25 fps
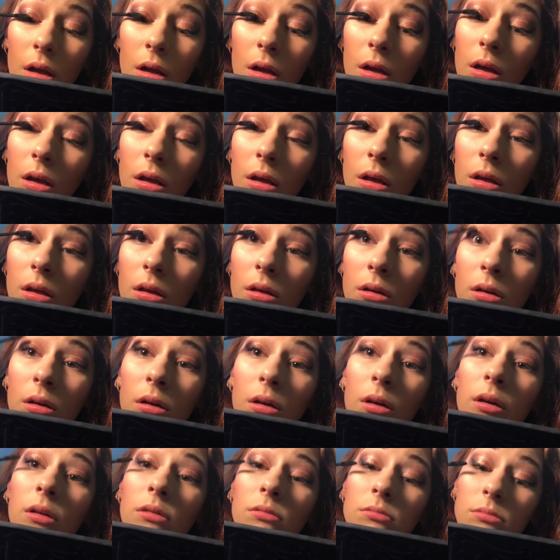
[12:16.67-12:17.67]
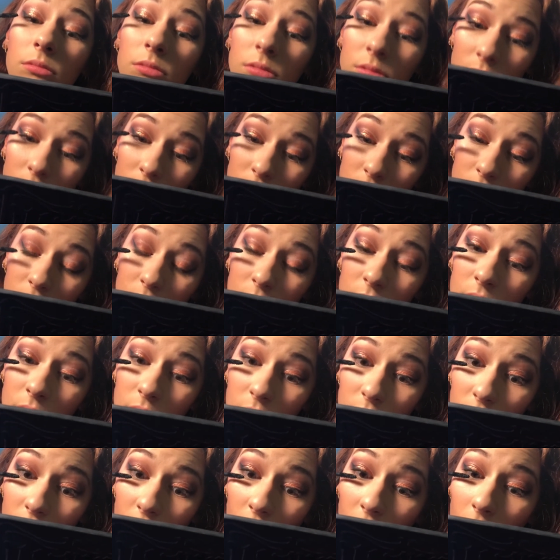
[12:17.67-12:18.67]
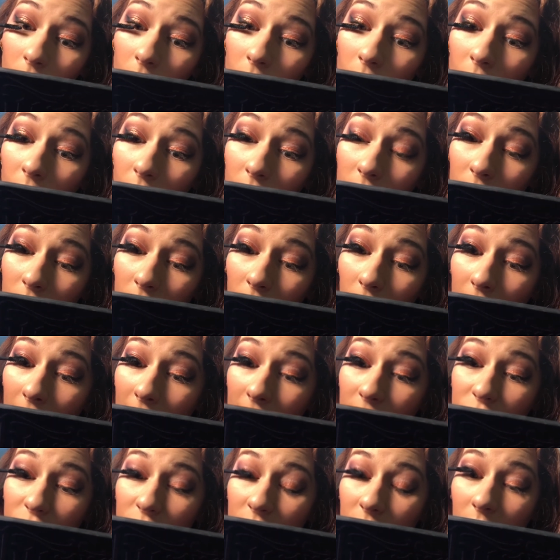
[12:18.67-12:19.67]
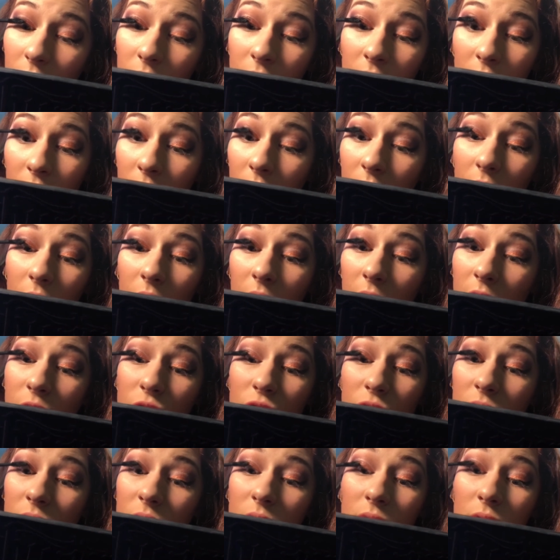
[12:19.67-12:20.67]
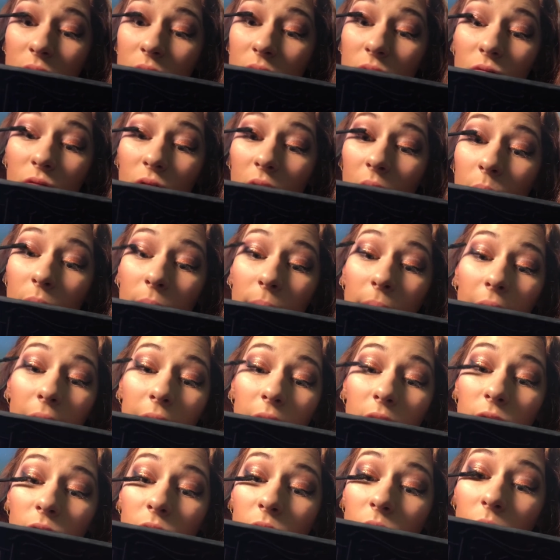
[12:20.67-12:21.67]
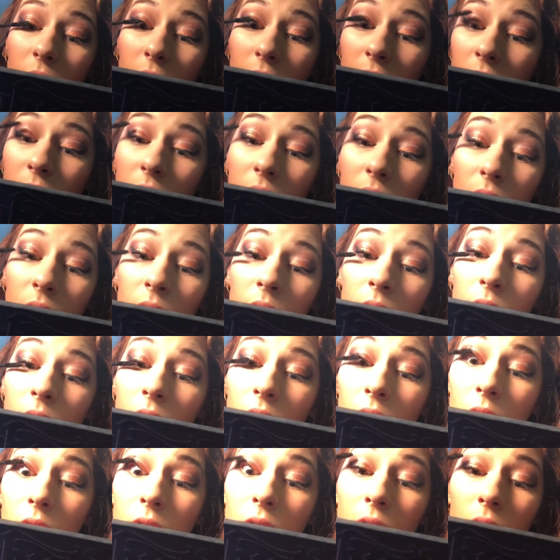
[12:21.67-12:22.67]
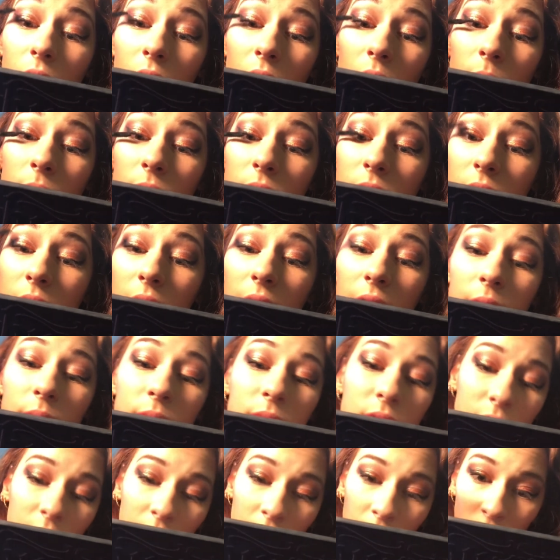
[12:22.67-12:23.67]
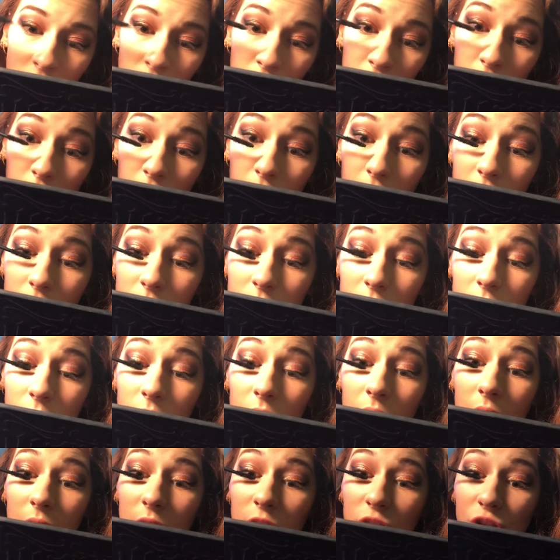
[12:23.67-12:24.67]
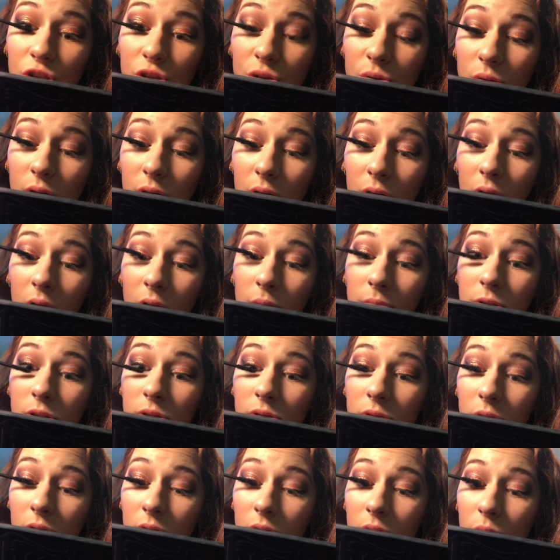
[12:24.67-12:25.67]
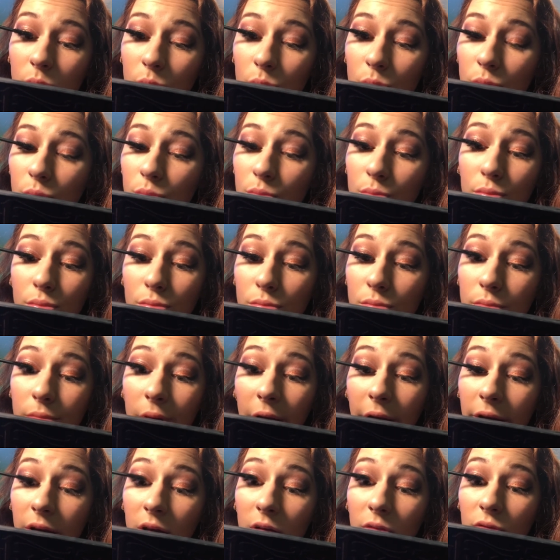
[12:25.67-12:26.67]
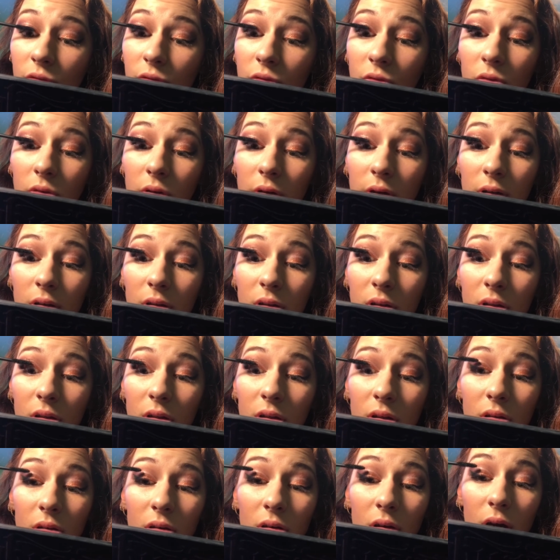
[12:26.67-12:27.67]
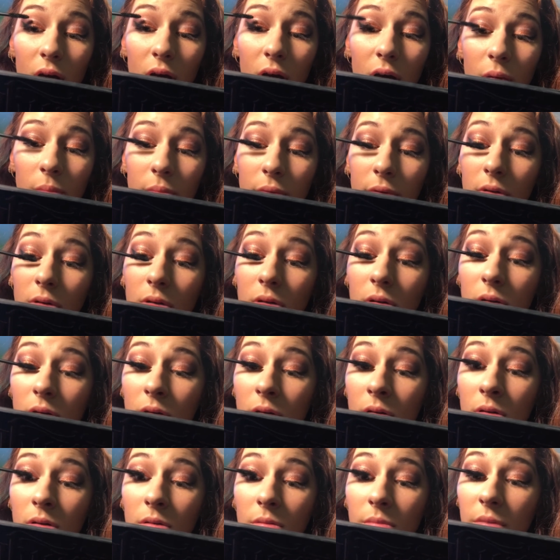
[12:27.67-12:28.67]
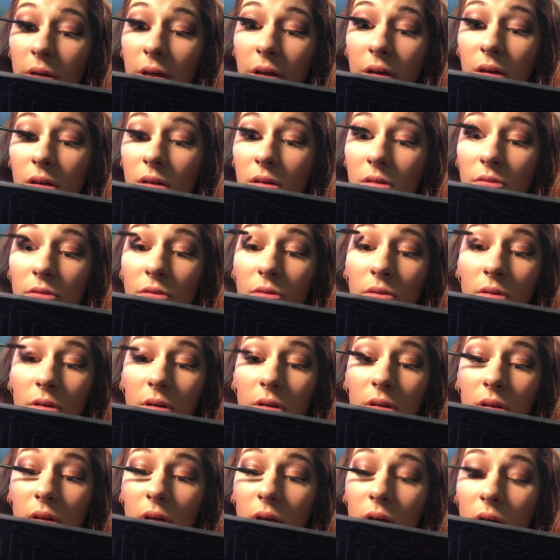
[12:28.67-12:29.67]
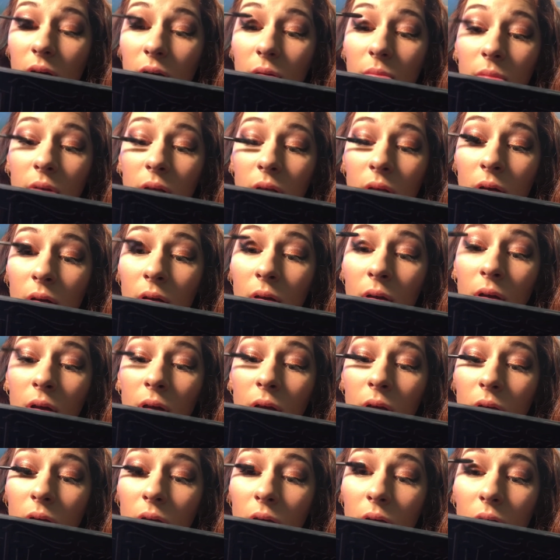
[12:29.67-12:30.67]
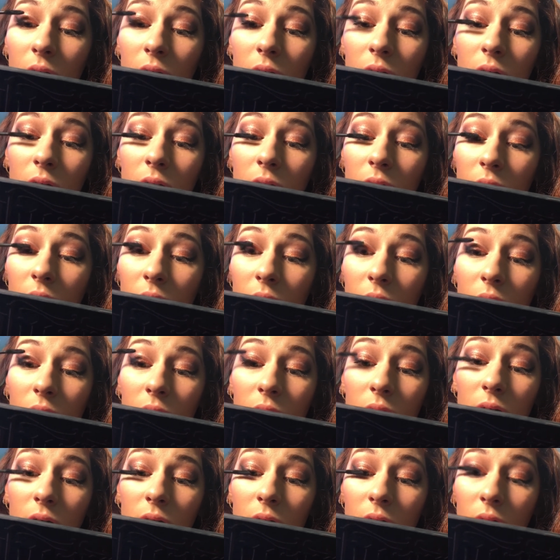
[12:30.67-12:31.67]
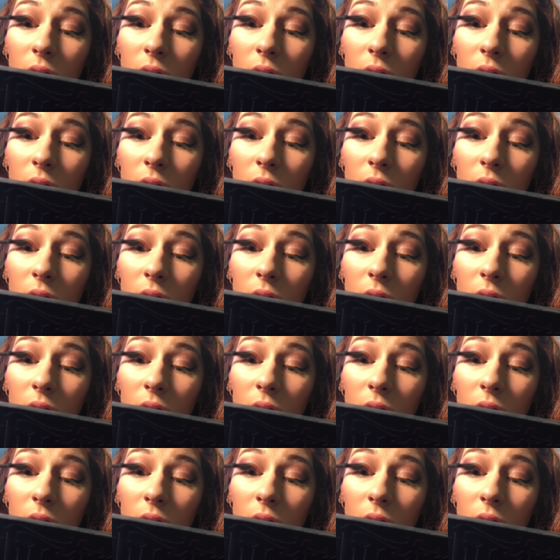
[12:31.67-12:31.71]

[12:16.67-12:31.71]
And I go on the lash line and I just rub it back and forth a couple times and then kind of shoot it up. So back and forth, up, back and forth, up. And then